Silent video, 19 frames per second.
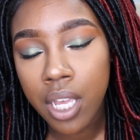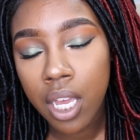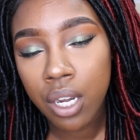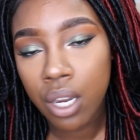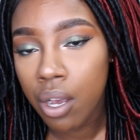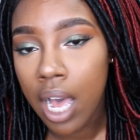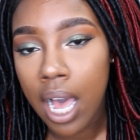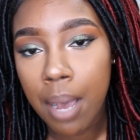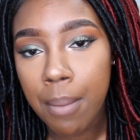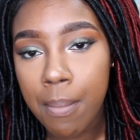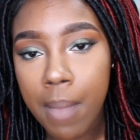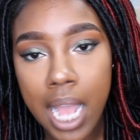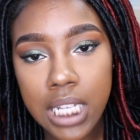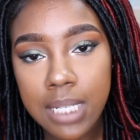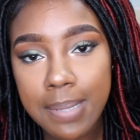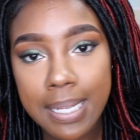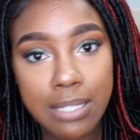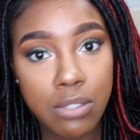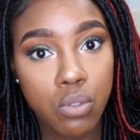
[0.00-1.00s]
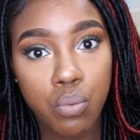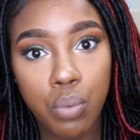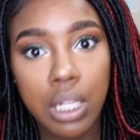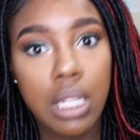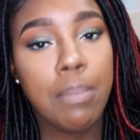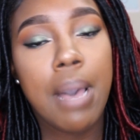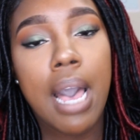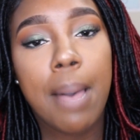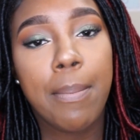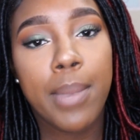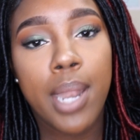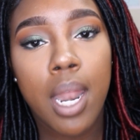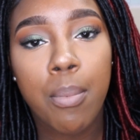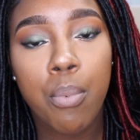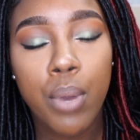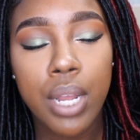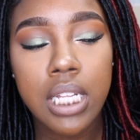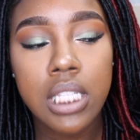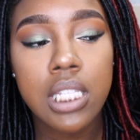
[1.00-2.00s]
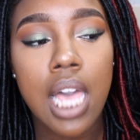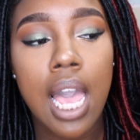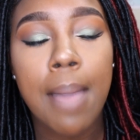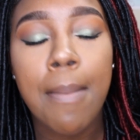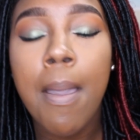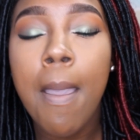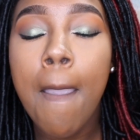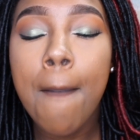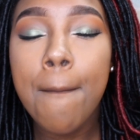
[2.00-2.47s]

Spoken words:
Y'all know how MySpace was really popping at a point in time.